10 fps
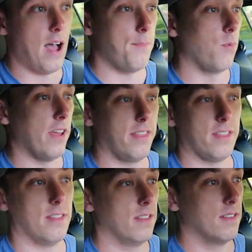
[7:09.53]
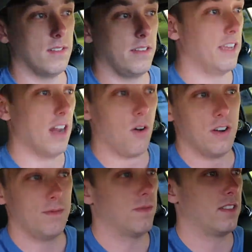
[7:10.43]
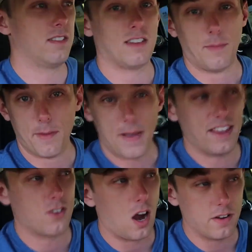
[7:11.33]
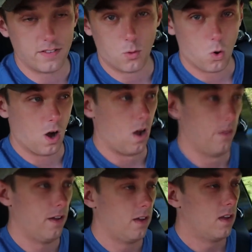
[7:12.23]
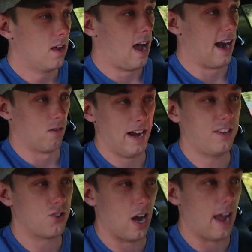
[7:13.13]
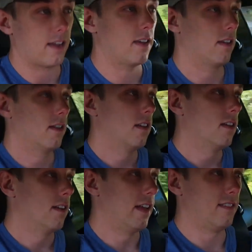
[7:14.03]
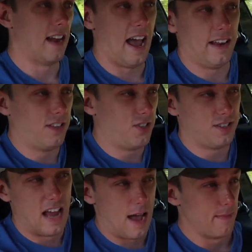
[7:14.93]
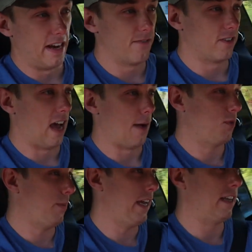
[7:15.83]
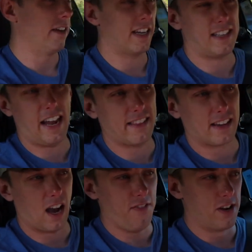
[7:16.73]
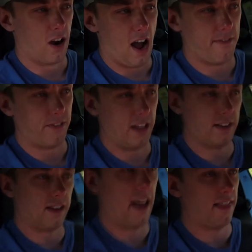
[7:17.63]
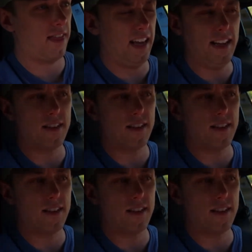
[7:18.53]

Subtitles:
up with, you know, some of the best cars in the world on a racetrack. It's just not made for top speed. You can take the governor off of these, and I think